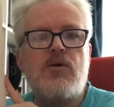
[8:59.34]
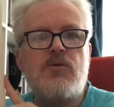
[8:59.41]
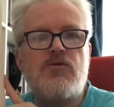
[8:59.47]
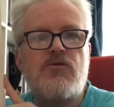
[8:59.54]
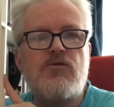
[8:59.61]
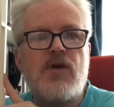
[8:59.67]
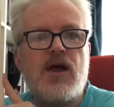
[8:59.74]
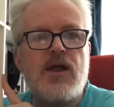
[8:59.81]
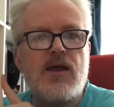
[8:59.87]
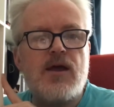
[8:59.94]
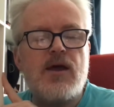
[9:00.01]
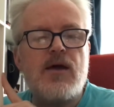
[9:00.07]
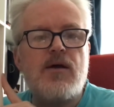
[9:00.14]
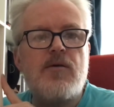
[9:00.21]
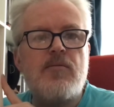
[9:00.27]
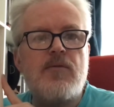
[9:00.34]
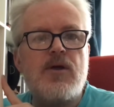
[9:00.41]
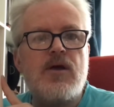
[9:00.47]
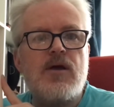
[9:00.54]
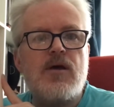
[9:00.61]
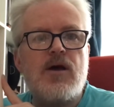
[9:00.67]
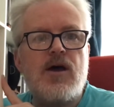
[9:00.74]
great,
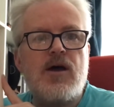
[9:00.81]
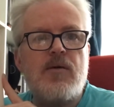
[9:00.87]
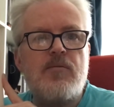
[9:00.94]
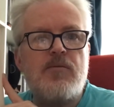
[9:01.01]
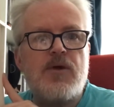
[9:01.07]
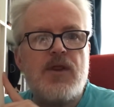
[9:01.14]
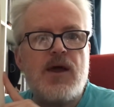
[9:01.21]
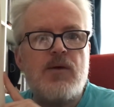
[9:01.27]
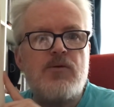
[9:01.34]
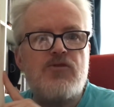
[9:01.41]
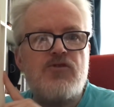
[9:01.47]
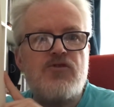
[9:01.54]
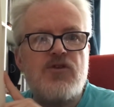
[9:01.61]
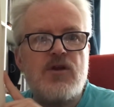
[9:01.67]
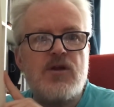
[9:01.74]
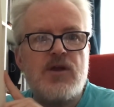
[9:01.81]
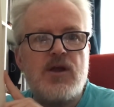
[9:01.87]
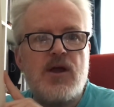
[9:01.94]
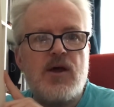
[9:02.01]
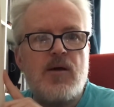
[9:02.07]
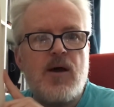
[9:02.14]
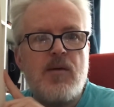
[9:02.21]
but that was certainly
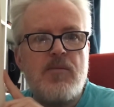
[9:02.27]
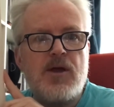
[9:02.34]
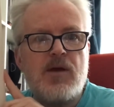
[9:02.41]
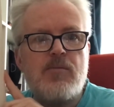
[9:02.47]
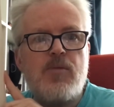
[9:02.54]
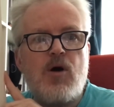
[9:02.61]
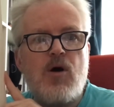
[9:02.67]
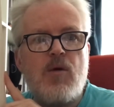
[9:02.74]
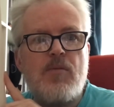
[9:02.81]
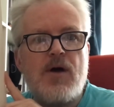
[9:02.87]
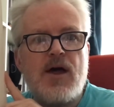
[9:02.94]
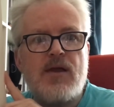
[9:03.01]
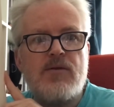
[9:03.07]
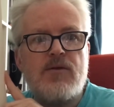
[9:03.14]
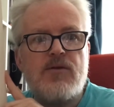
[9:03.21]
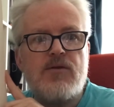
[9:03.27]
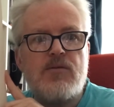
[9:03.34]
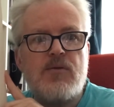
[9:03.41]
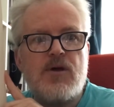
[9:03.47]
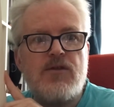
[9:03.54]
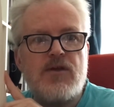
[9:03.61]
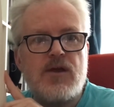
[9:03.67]
a big pop
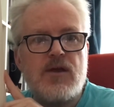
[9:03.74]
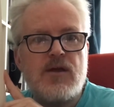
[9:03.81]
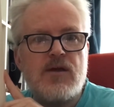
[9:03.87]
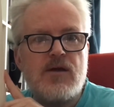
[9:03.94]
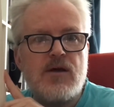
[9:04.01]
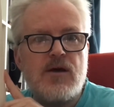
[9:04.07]
anthem, I think,